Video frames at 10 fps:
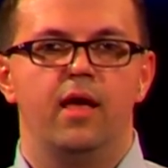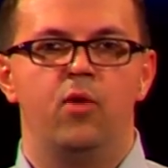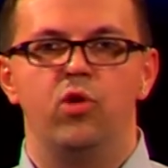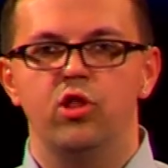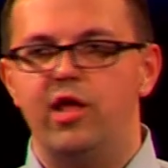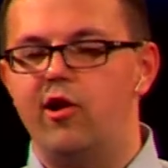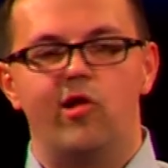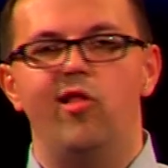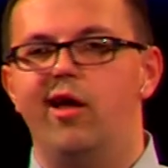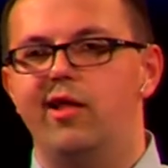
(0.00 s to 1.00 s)
And we look at our
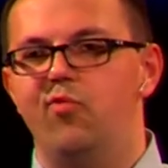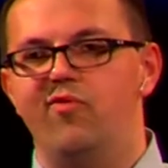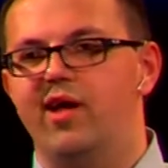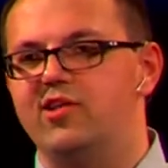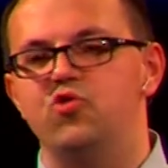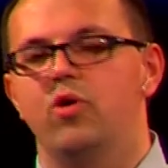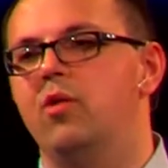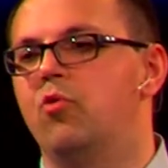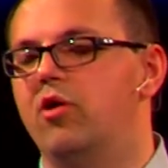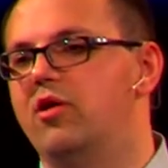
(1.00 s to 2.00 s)
clock and we've got
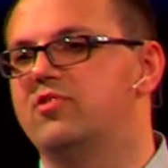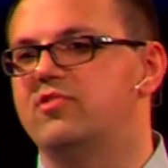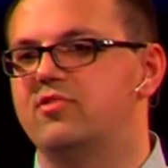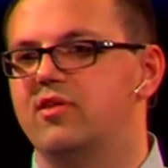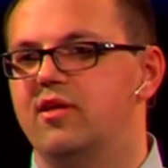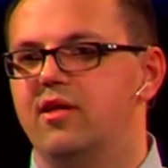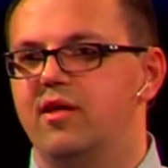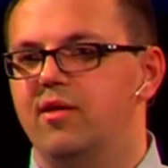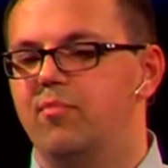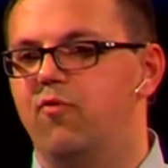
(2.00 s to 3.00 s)
20 more years
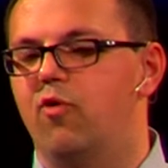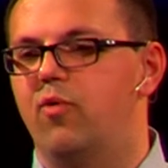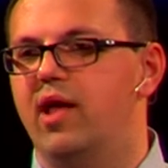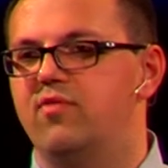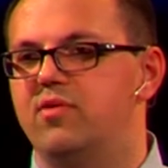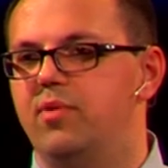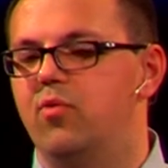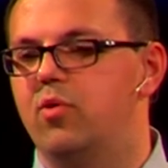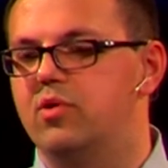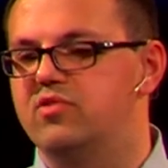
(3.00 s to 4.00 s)
before we have to be
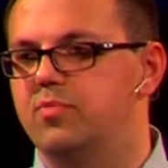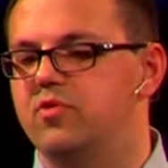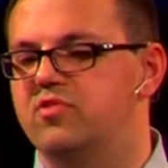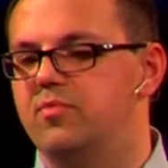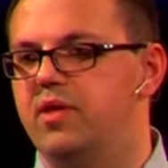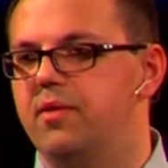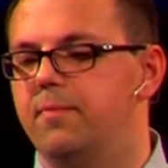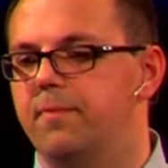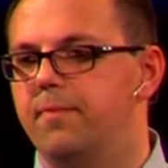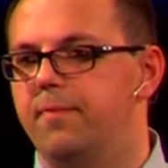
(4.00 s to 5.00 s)
where we're supposed to be.
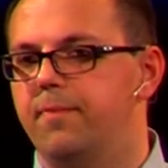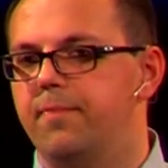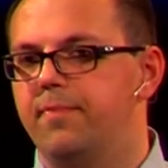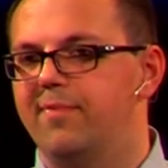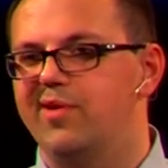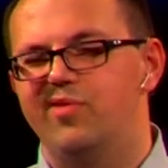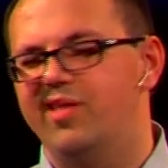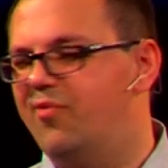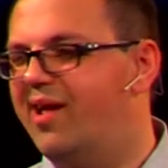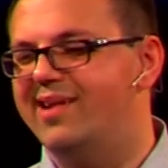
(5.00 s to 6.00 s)
And I
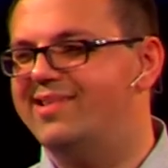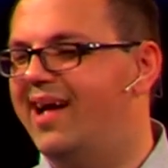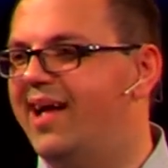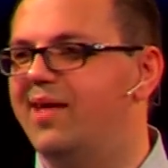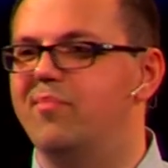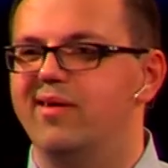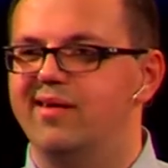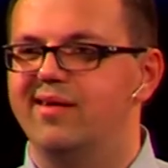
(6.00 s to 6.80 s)
think, we got time.